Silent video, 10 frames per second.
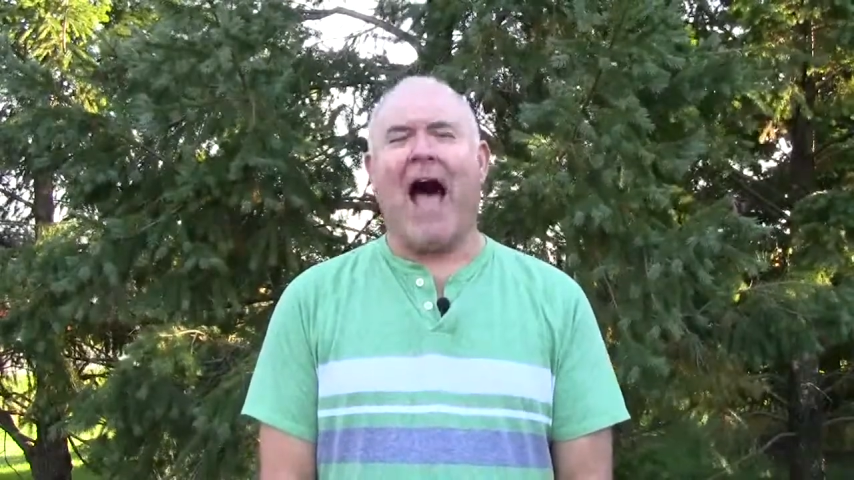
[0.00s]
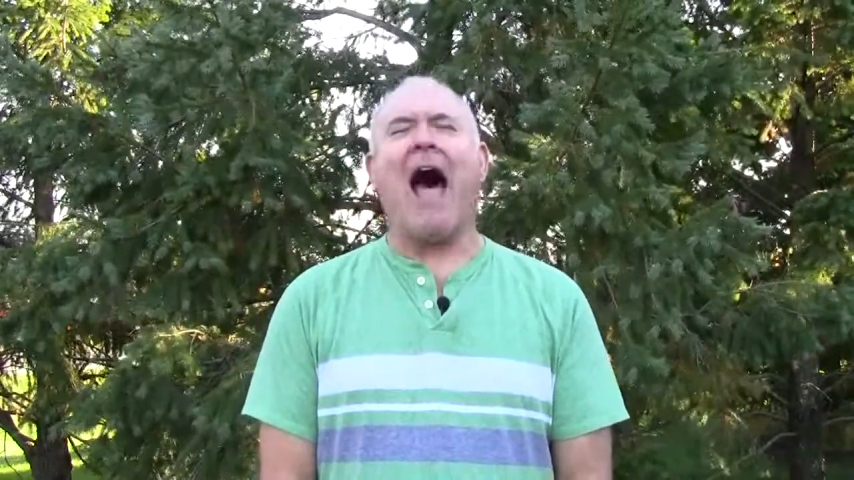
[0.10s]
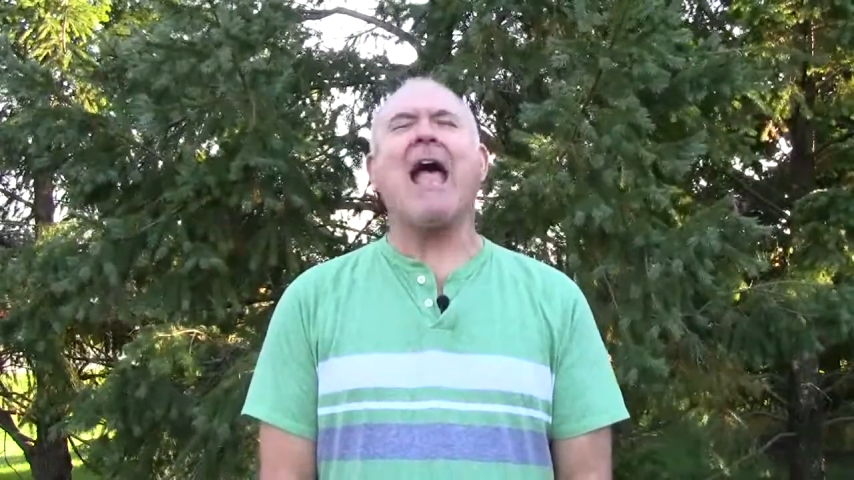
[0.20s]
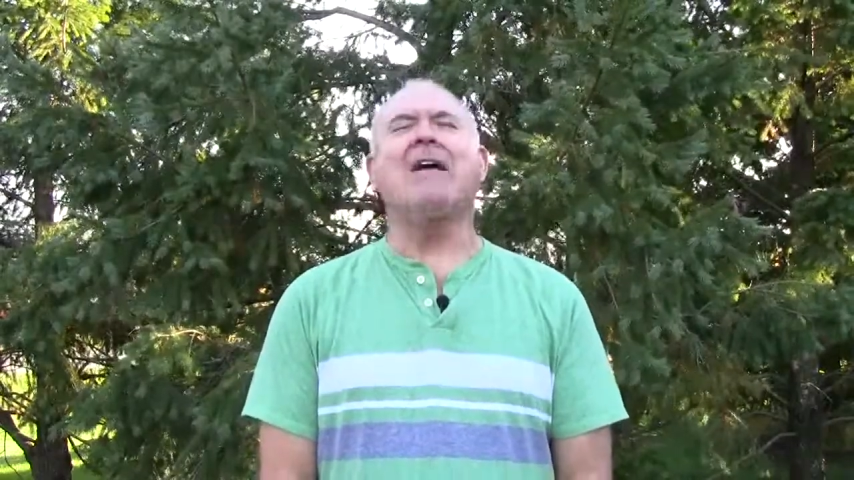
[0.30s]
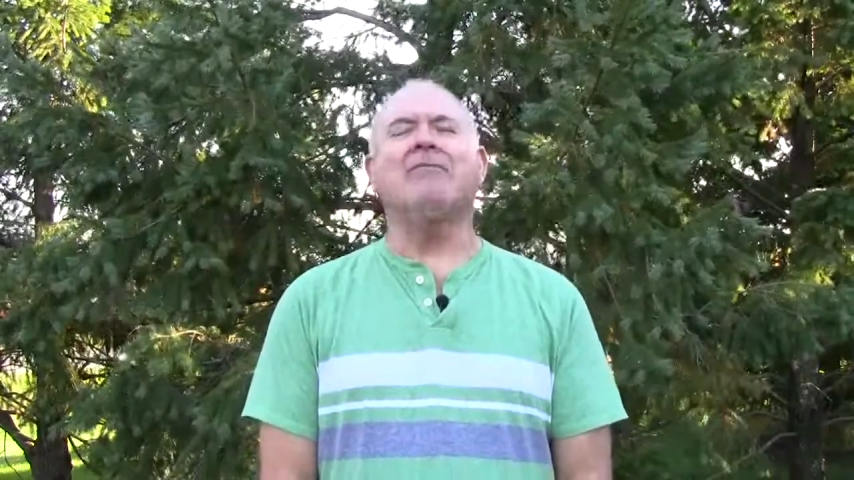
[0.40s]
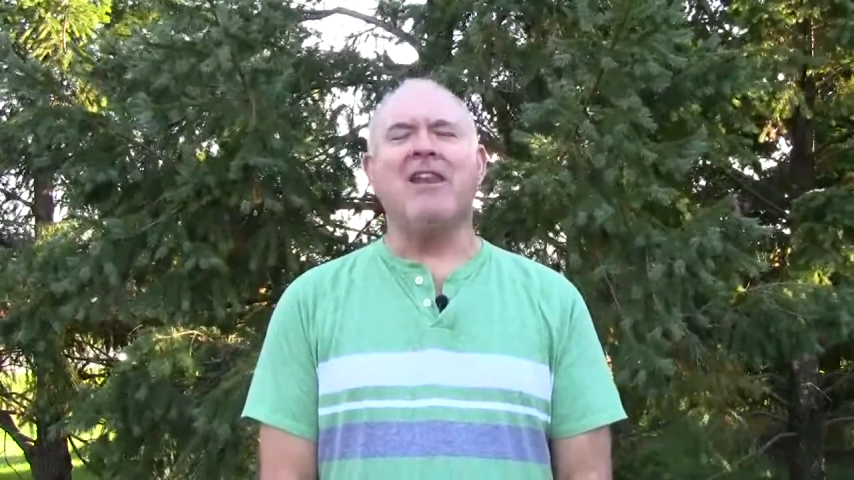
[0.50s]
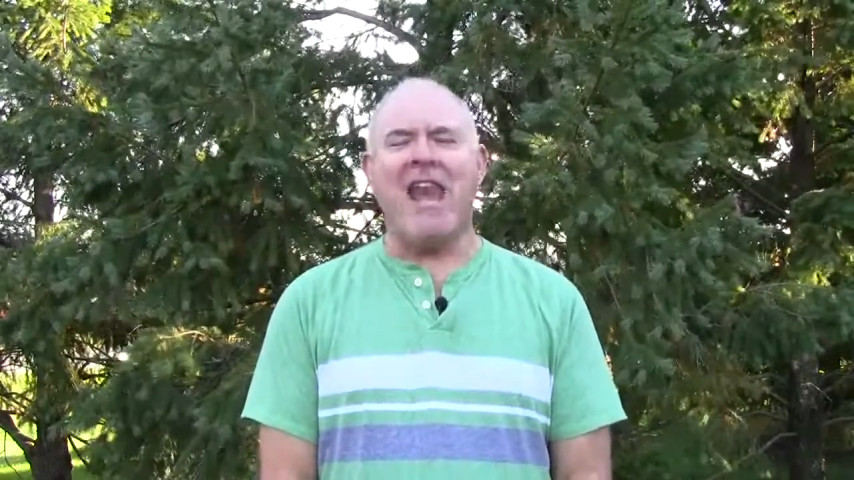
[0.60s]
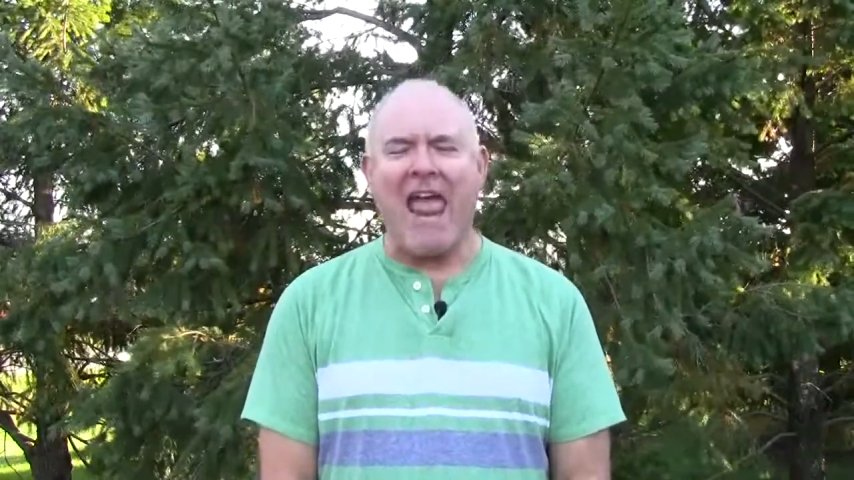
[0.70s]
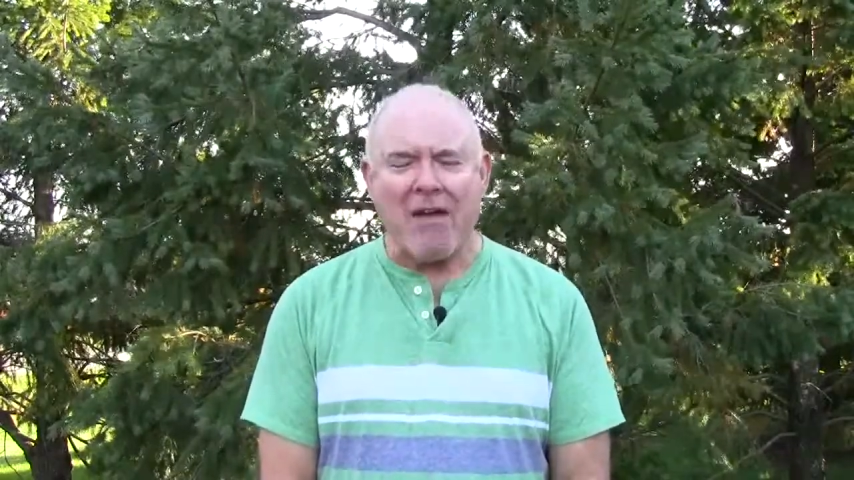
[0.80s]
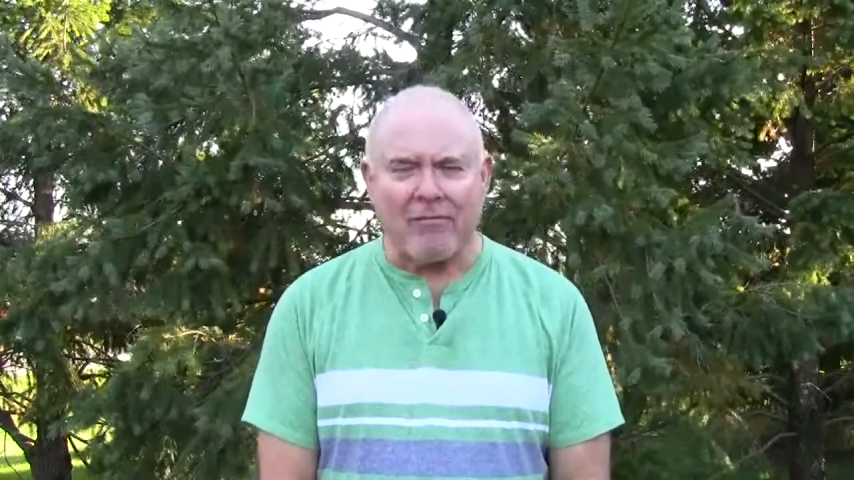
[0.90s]
I have
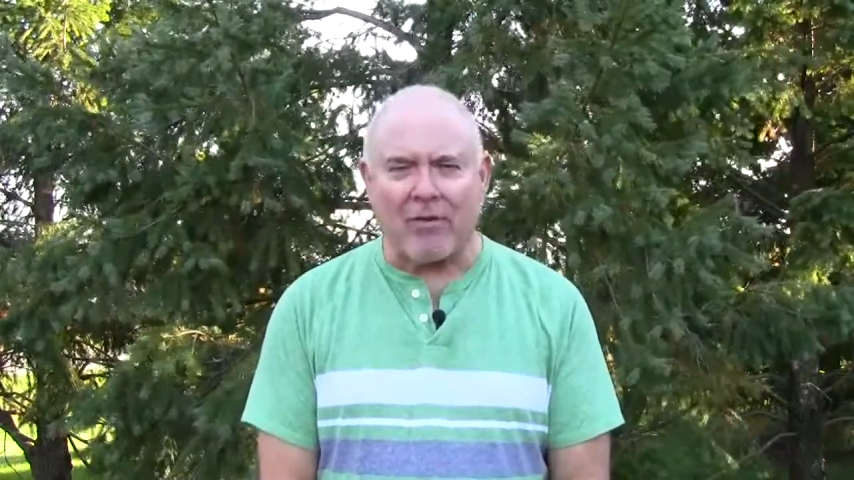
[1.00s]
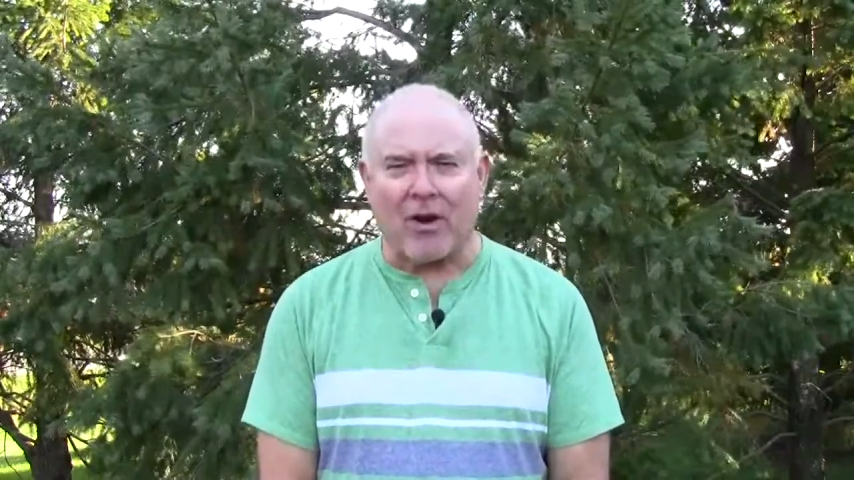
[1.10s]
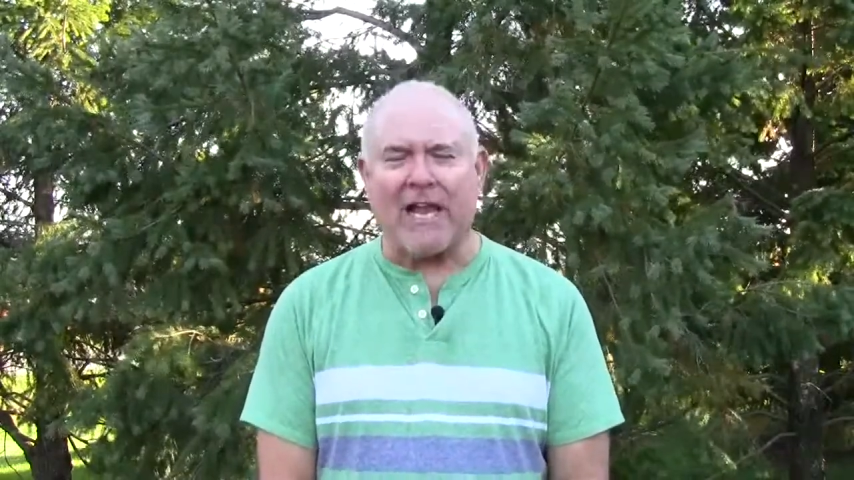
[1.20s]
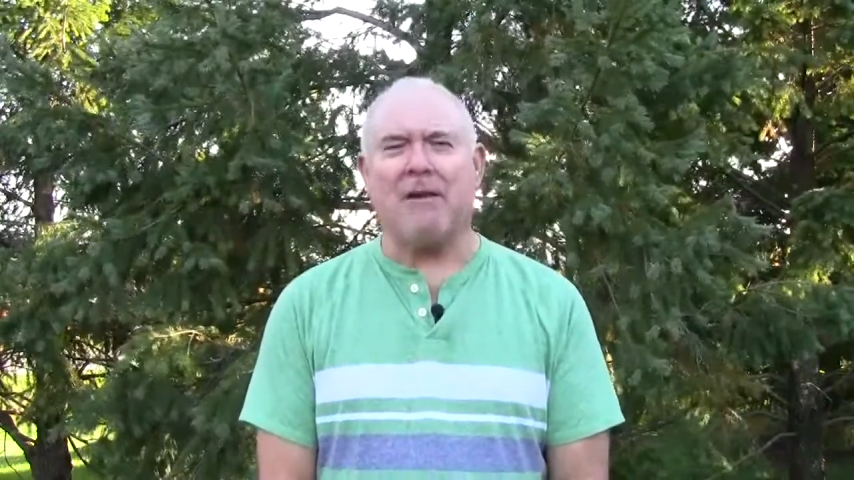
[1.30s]
never